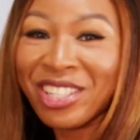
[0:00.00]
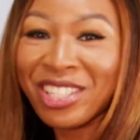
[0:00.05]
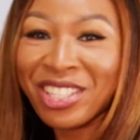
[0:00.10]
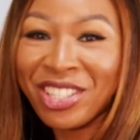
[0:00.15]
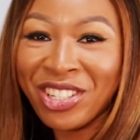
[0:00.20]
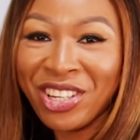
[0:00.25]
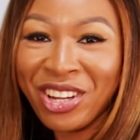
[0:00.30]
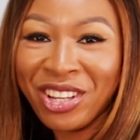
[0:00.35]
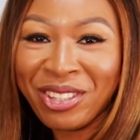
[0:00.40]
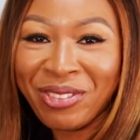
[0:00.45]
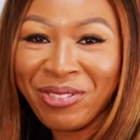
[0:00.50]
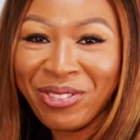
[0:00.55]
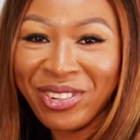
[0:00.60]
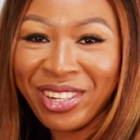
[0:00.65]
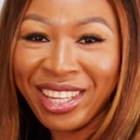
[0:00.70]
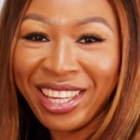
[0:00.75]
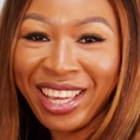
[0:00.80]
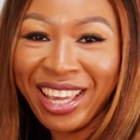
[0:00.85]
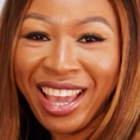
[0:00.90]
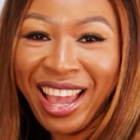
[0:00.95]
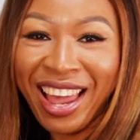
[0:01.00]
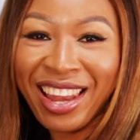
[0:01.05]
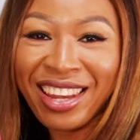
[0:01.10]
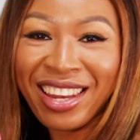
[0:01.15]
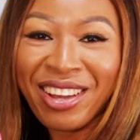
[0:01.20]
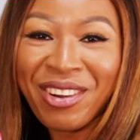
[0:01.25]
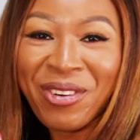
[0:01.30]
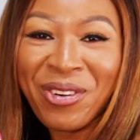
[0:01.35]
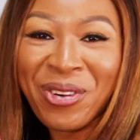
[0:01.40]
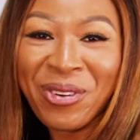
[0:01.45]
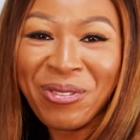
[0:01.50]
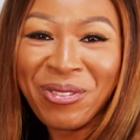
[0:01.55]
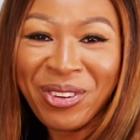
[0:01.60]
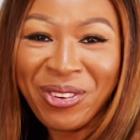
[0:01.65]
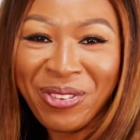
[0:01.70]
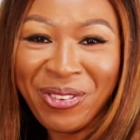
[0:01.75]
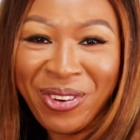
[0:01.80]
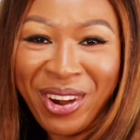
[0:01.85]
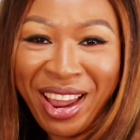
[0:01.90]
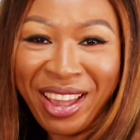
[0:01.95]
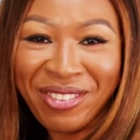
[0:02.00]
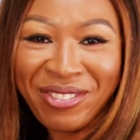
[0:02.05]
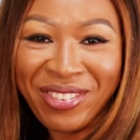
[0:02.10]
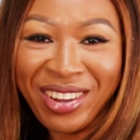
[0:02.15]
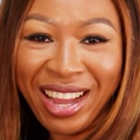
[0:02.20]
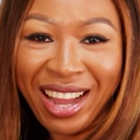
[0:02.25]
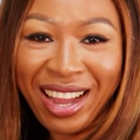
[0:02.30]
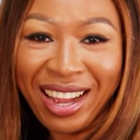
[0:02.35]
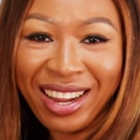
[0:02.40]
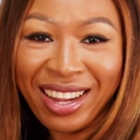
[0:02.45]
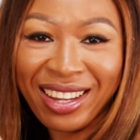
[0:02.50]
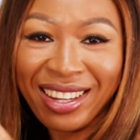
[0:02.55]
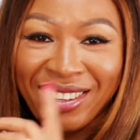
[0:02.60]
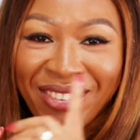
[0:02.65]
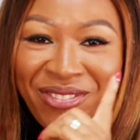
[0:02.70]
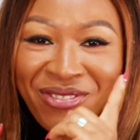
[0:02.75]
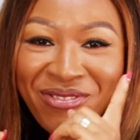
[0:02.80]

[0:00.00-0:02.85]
on a short break, and then we'll be right back.